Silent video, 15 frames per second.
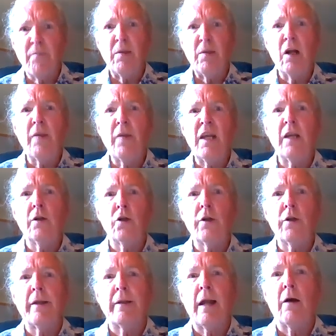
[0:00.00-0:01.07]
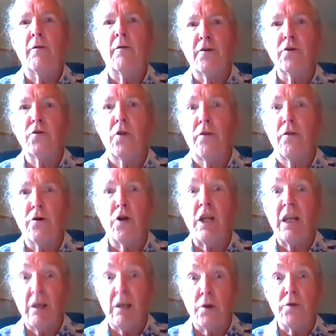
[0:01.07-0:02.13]
been on the internet now for 30
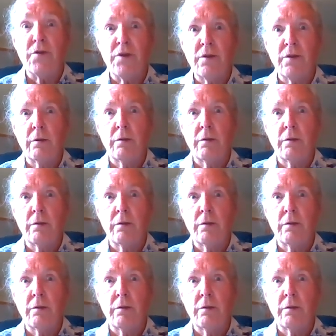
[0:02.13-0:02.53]
years.